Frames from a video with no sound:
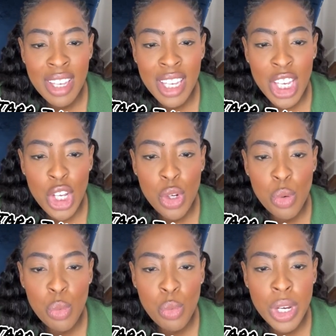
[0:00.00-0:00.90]
a
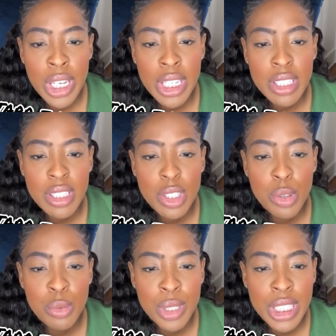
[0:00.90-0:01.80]
great,
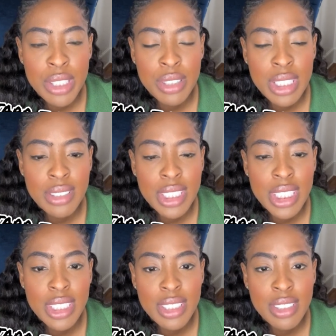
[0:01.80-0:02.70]
great, great,
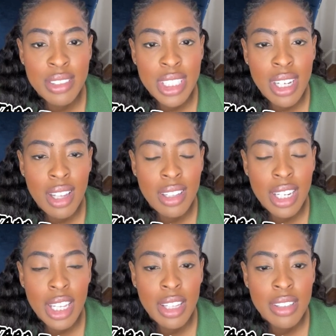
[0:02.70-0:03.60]
great, great
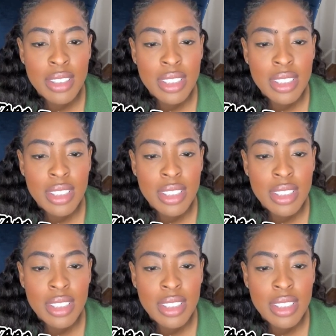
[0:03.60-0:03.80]
holiday.